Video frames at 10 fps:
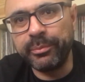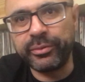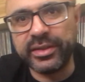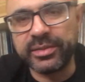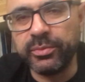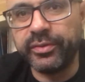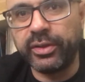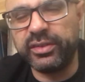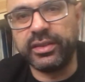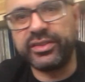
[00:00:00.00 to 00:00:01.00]
Prince movie
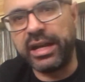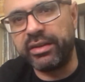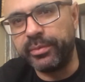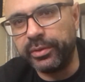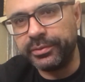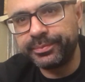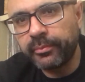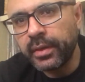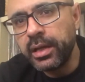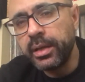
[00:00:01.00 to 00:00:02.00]
Under the Cherry Moon.
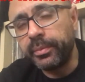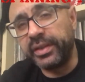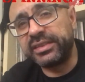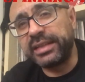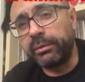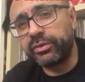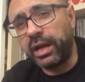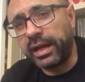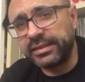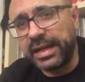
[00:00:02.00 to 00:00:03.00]
But the
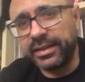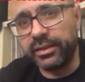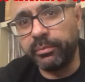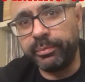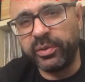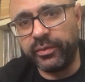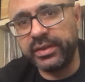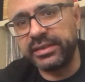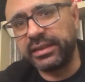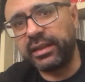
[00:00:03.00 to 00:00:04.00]
soundtrack is anything but.
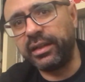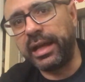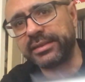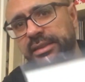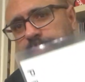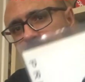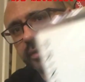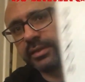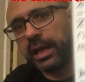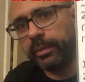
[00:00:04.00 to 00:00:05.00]
This is a classic
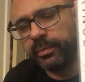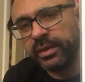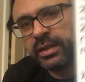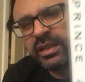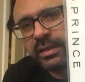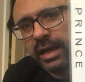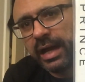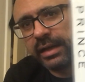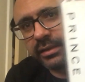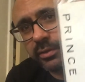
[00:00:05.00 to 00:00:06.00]
Prince album,
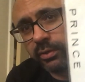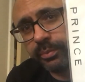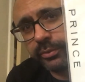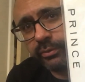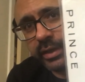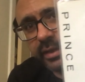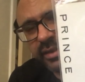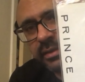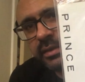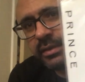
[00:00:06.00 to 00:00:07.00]
and it's called Parade.
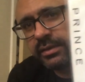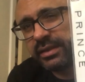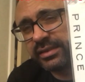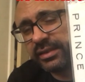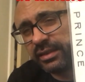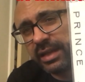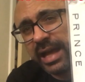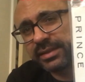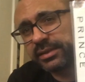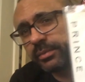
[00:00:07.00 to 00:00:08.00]
It's the
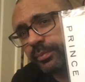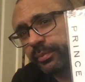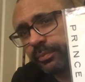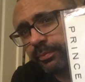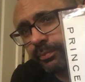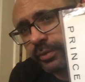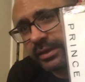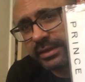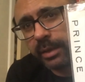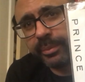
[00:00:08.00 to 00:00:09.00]
last
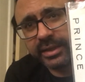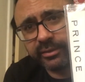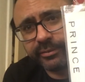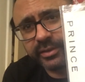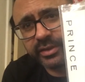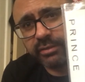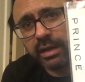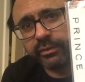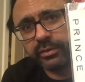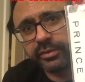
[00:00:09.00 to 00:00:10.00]
Prince LP to feature the
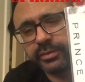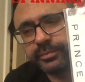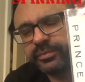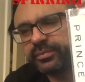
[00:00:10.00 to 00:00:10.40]
Revolution,